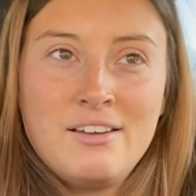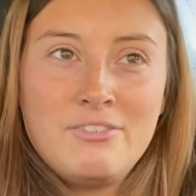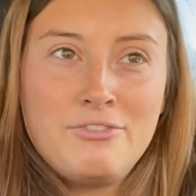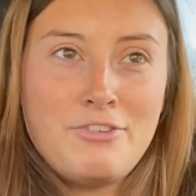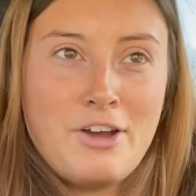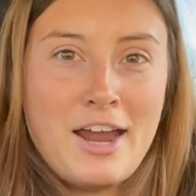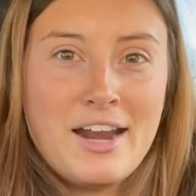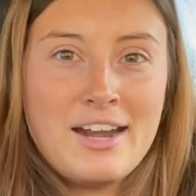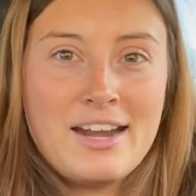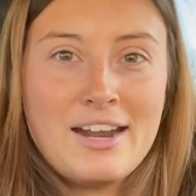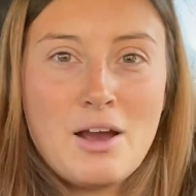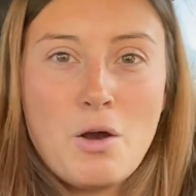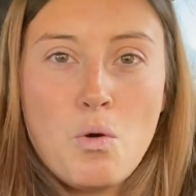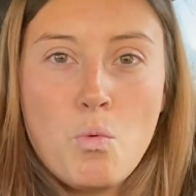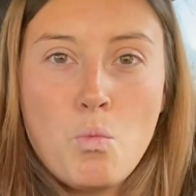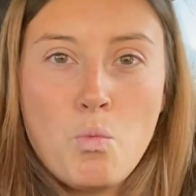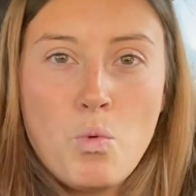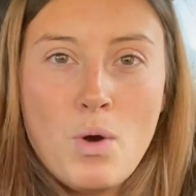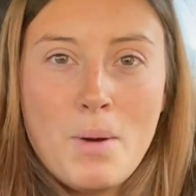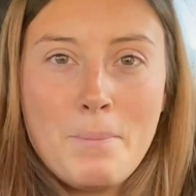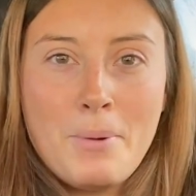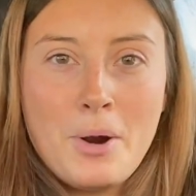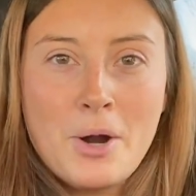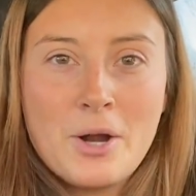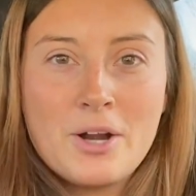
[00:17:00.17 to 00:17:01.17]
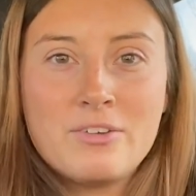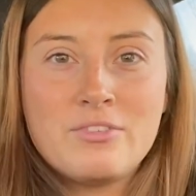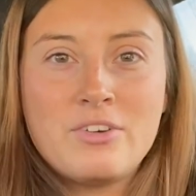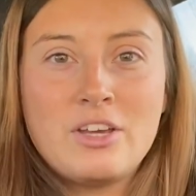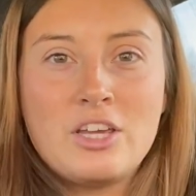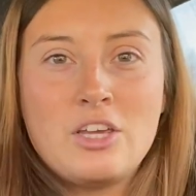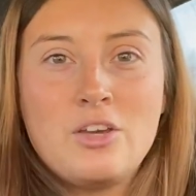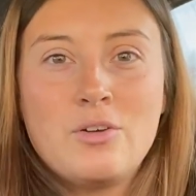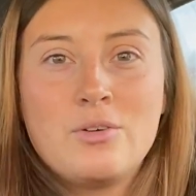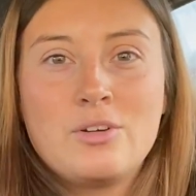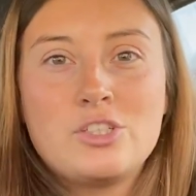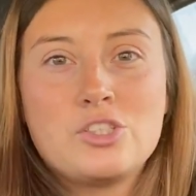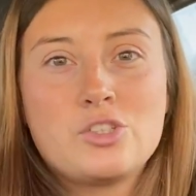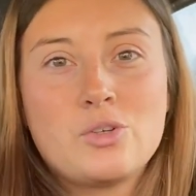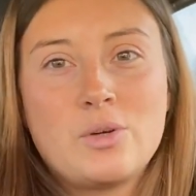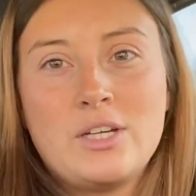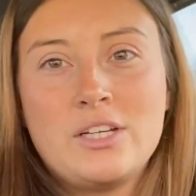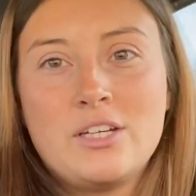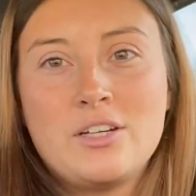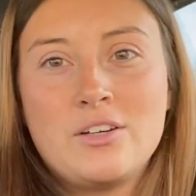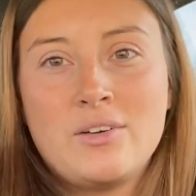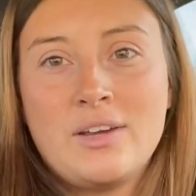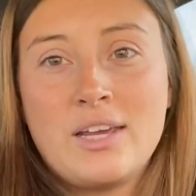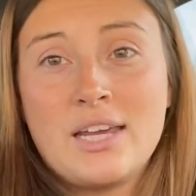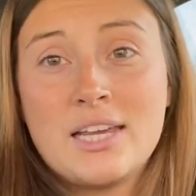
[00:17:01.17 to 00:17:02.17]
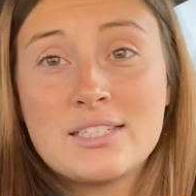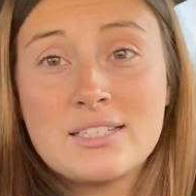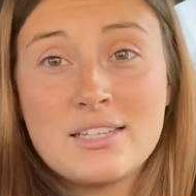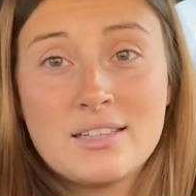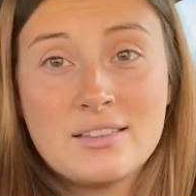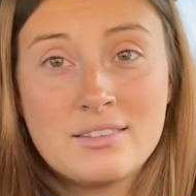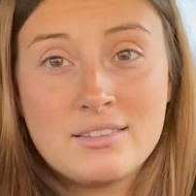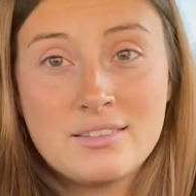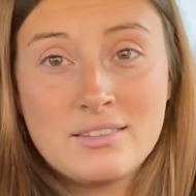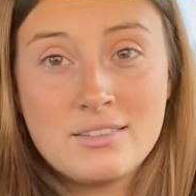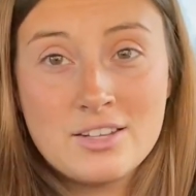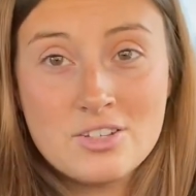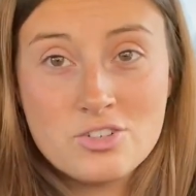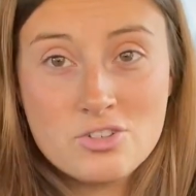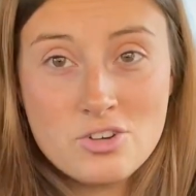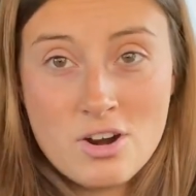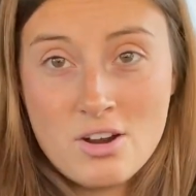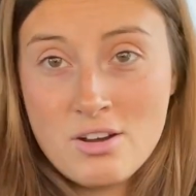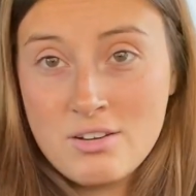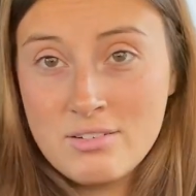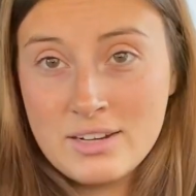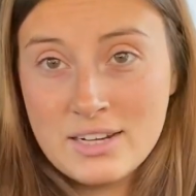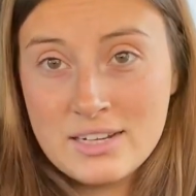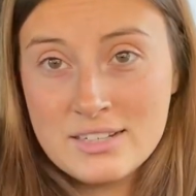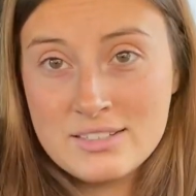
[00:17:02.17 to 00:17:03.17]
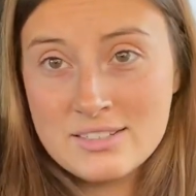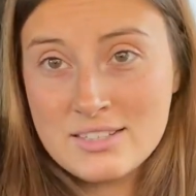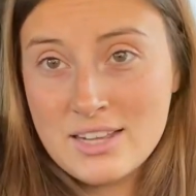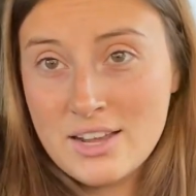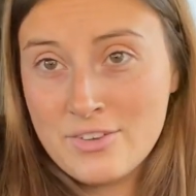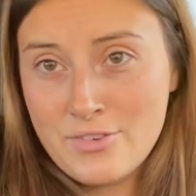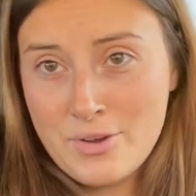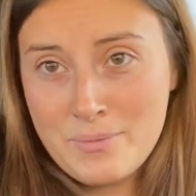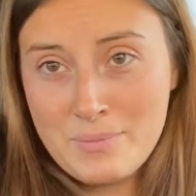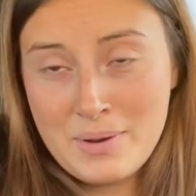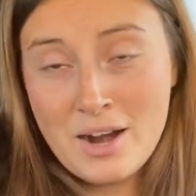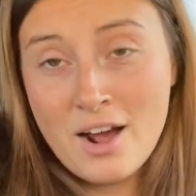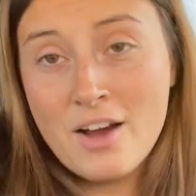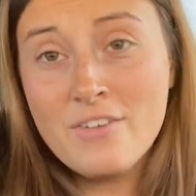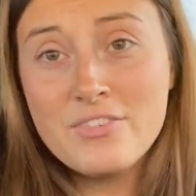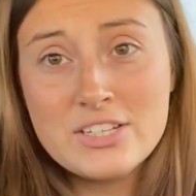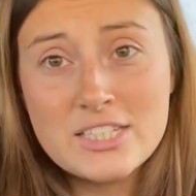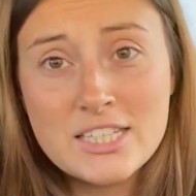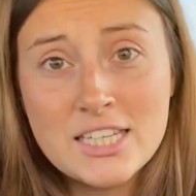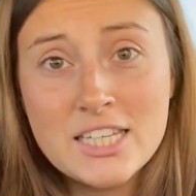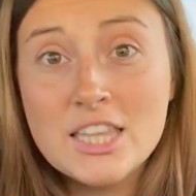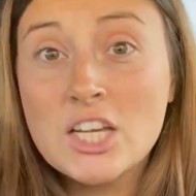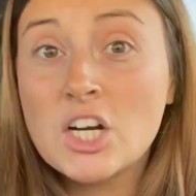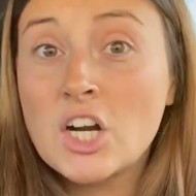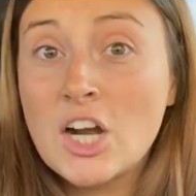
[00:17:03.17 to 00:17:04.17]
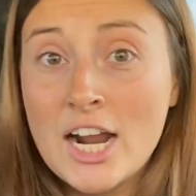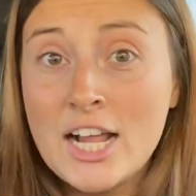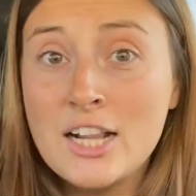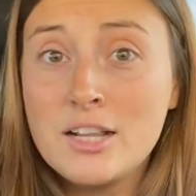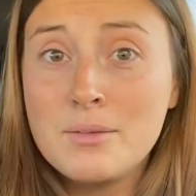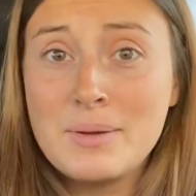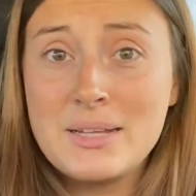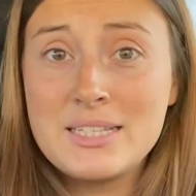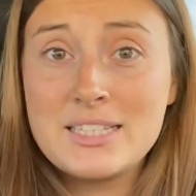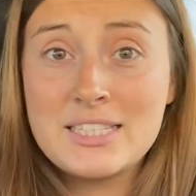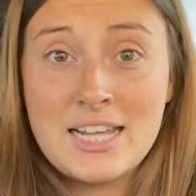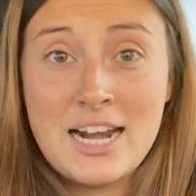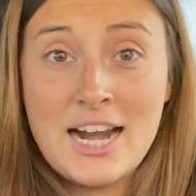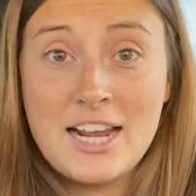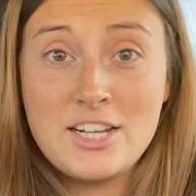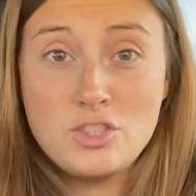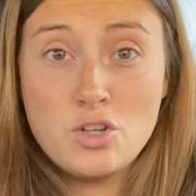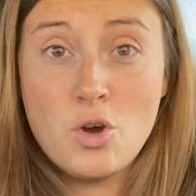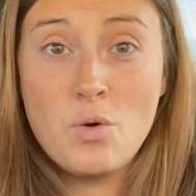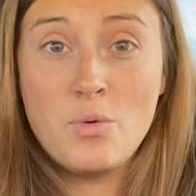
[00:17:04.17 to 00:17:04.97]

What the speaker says: Find out what part of it you enjoy doing. Is it the drawing and stuff? I mean, obviously there are elements that I don't